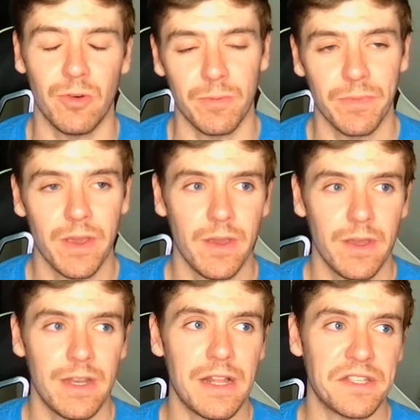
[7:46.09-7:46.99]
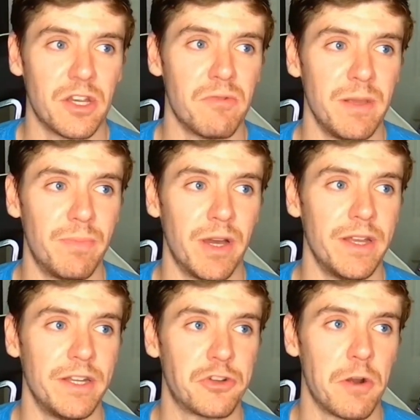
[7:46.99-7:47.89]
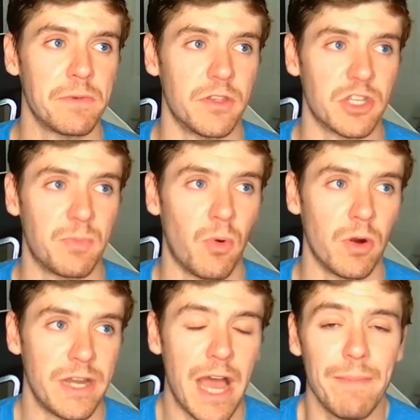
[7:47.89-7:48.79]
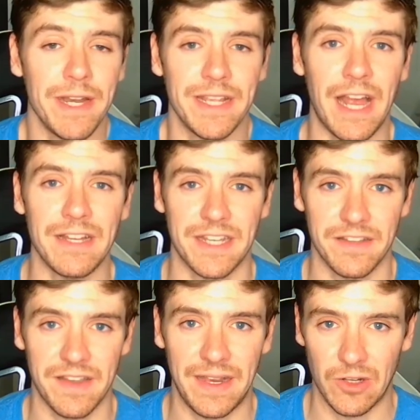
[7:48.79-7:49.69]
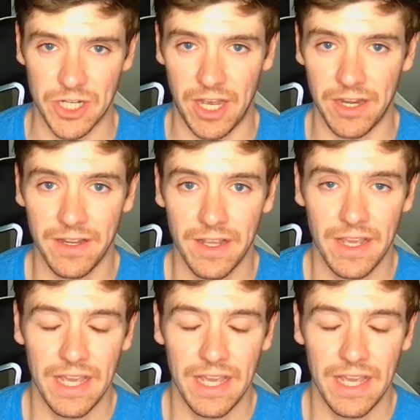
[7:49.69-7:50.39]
Well, not so many, but in terms of the sport, not many guys get a title shot.